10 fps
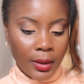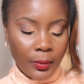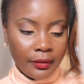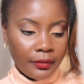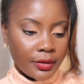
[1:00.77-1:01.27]
I'll
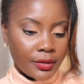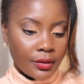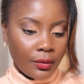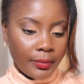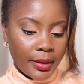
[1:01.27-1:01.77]
wait for this
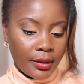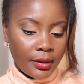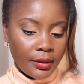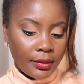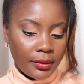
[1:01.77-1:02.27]
to
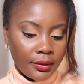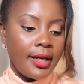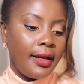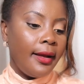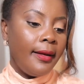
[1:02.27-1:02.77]
open
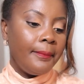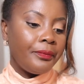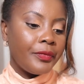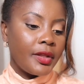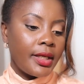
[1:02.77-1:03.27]

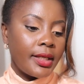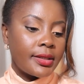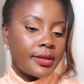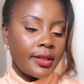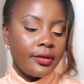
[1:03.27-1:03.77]

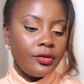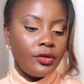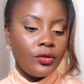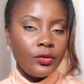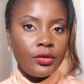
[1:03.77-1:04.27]
this
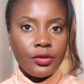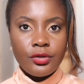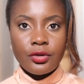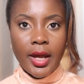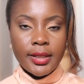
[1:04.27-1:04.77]
nude
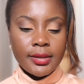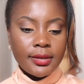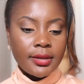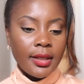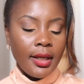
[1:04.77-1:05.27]

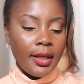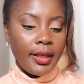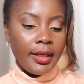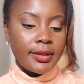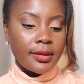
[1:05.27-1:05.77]
dress.
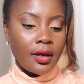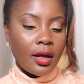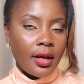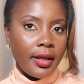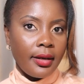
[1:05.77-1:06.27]
It's
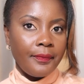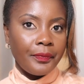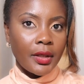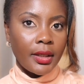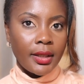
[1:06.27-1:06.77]
got
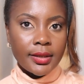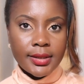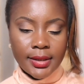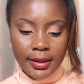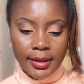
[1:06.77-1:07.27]
a
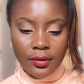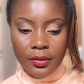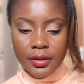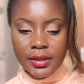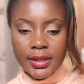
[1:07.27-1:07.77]
slit
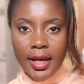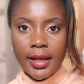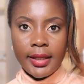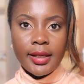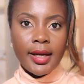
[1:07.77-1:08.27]
on the
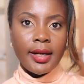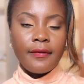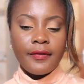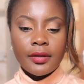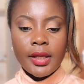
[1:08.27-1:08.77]
side and I
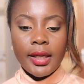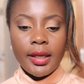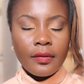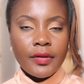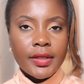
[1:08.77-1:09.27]
feel
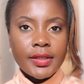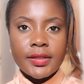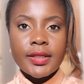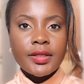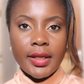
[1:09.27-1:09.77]
like this
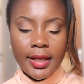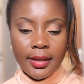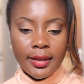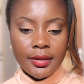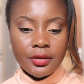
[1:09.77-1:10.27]
is such an
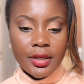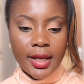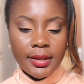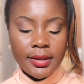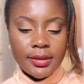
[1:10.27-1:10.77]
elegant
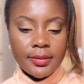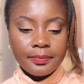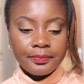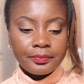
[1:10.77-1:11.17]
dress